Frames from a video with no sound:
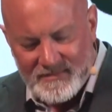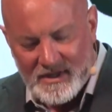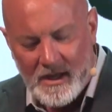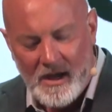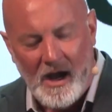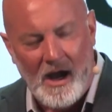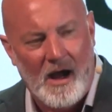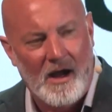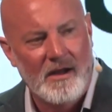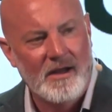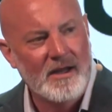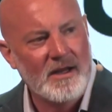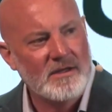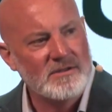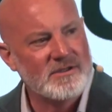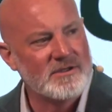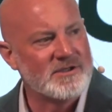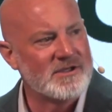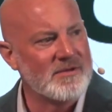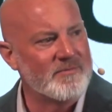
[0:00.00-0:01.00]

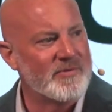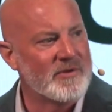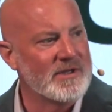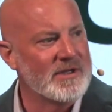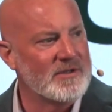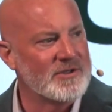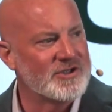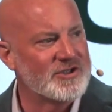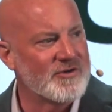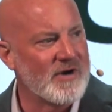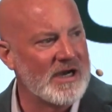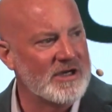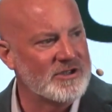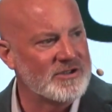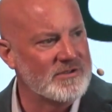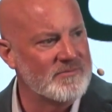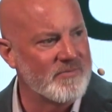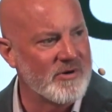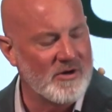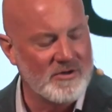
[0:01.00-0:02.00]
it's a simple
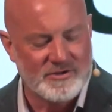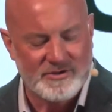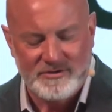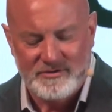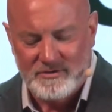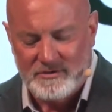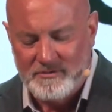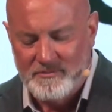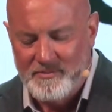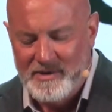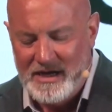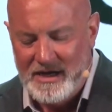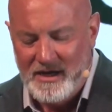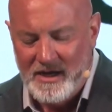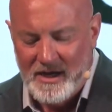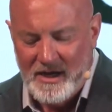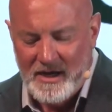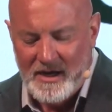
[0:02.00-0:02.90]
illustration, personal to me